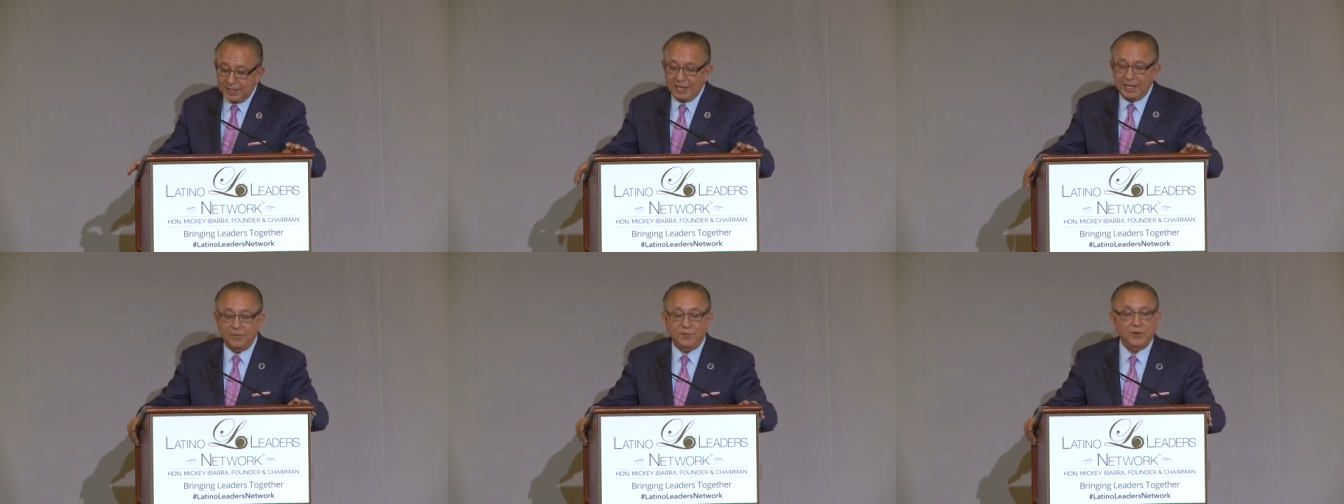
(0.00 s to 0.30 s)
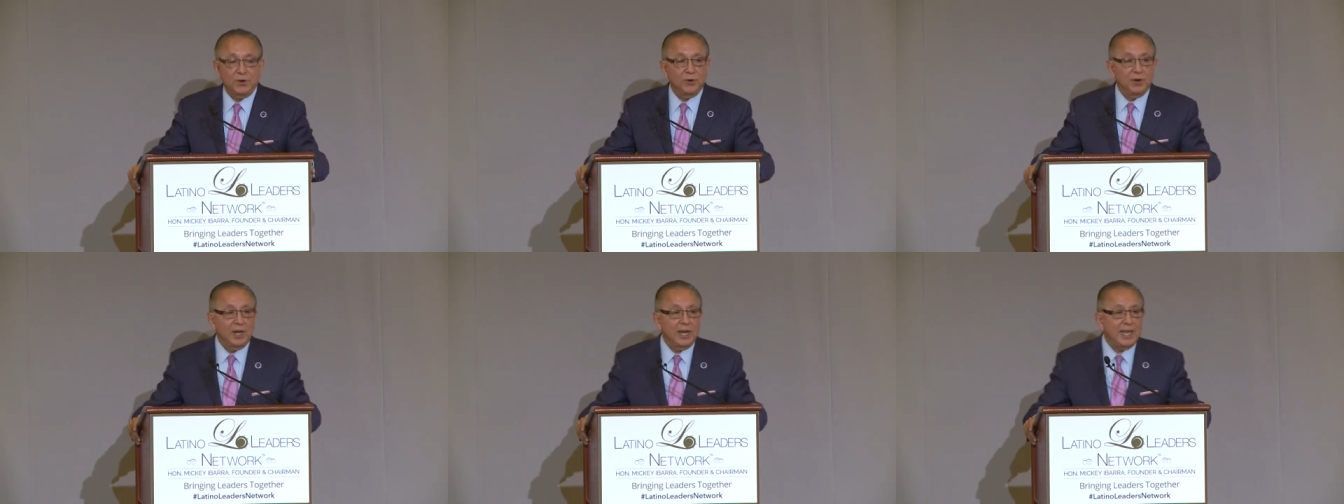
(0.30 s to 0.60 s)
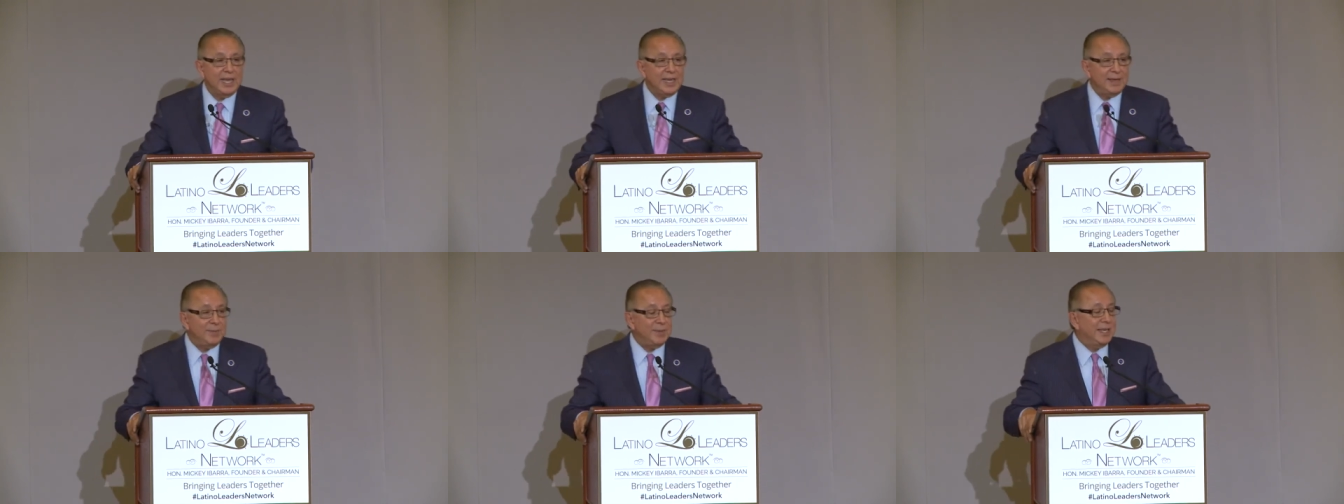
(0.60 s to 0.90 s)
if your
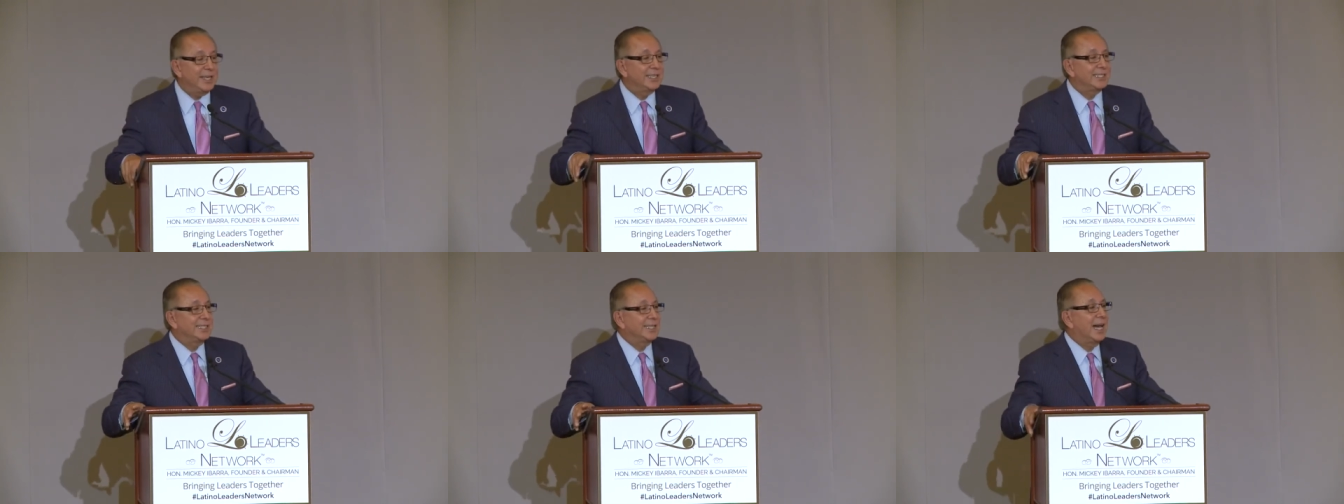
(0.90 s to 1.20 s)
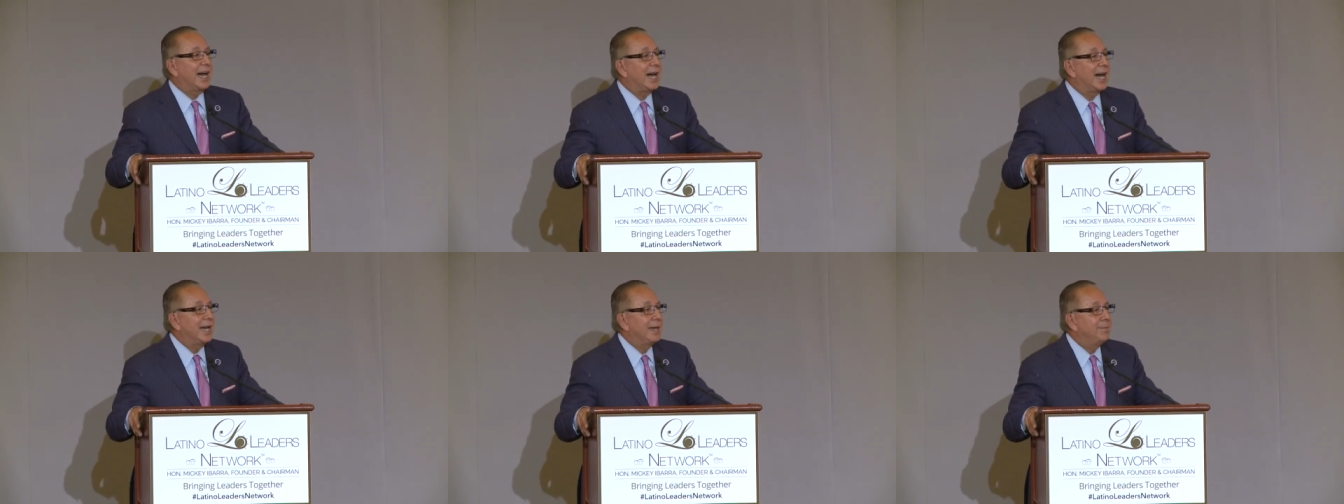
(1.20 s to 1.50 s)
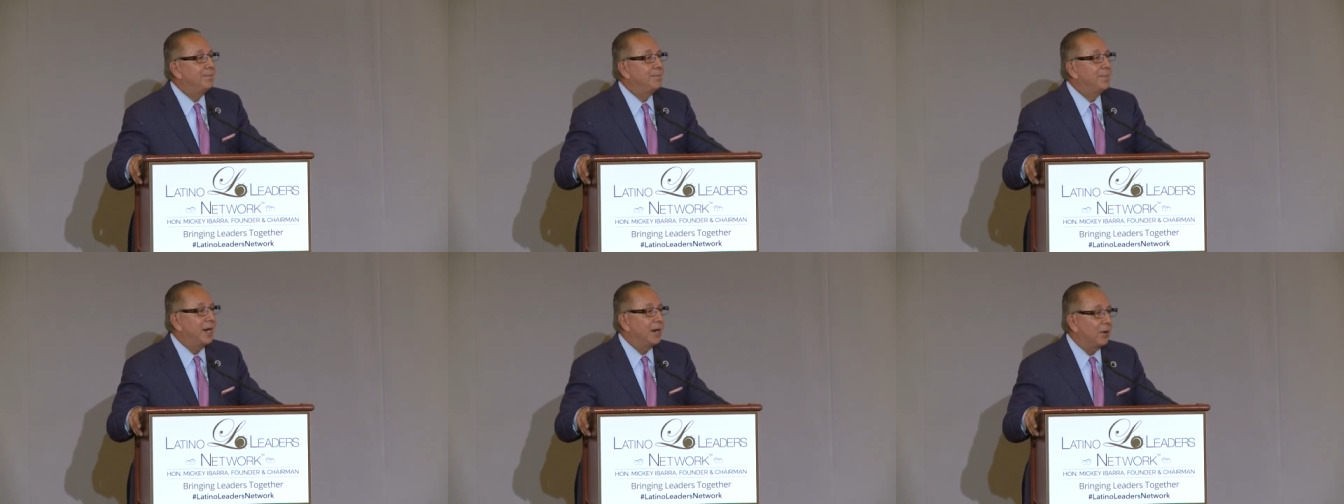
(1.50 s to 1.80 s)
name is
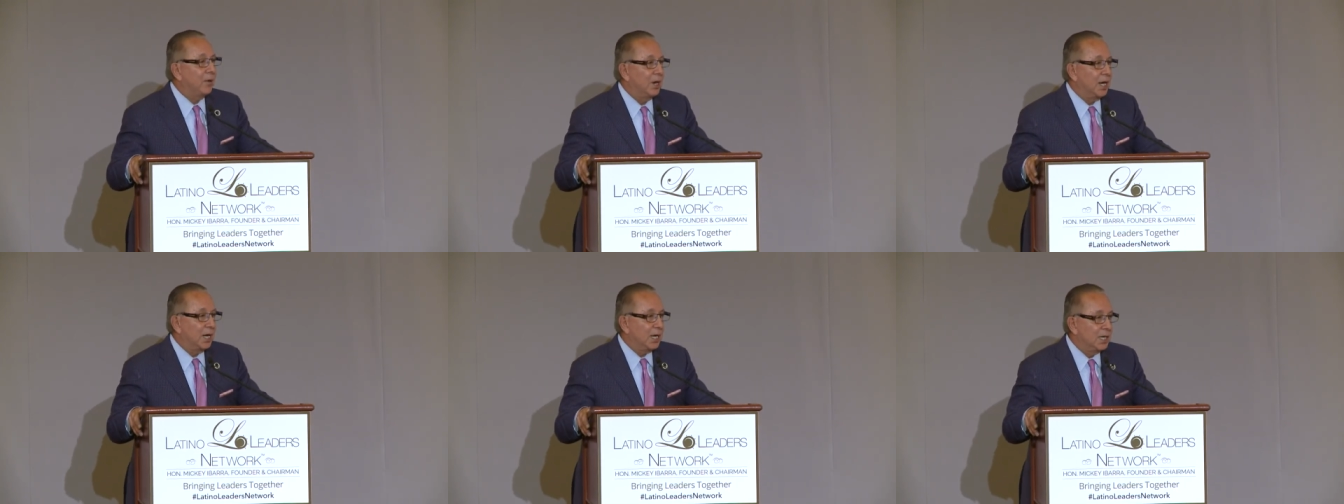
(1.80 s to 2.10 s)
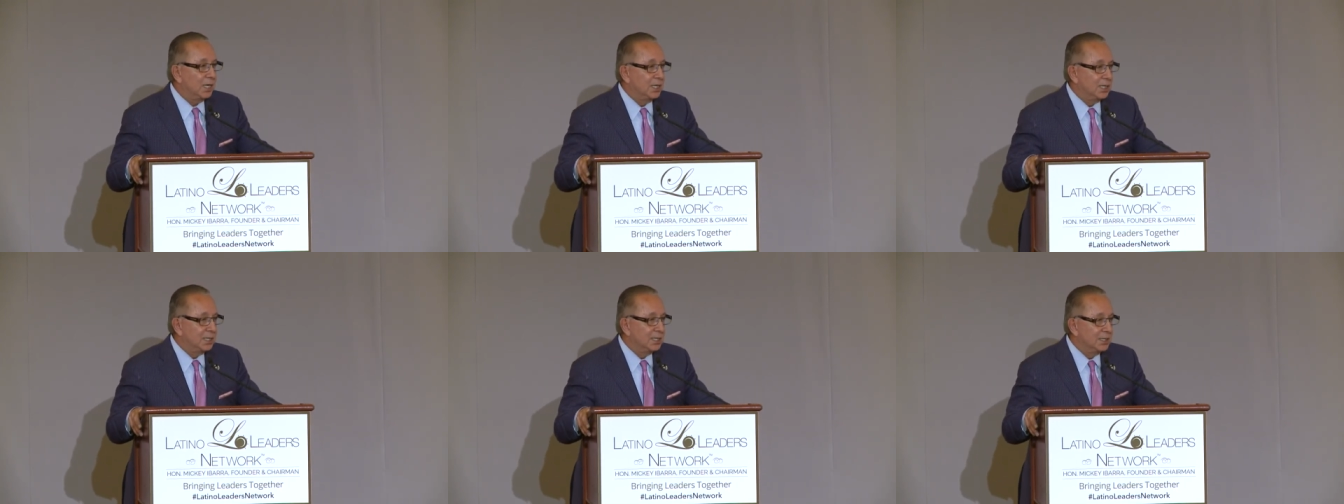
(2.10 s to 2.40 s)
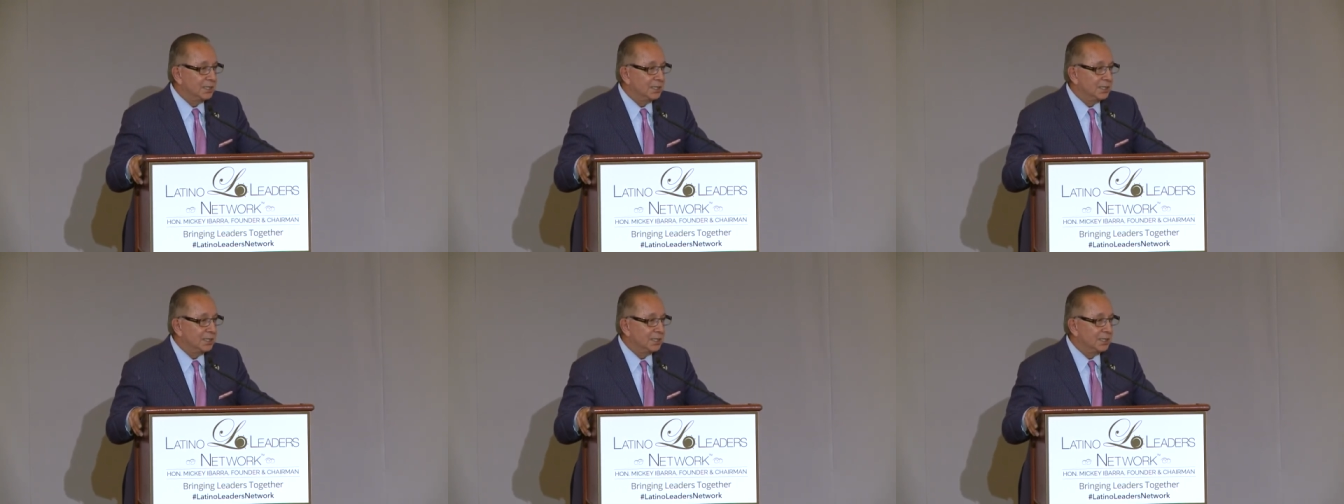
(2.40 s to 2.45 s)
Ibera,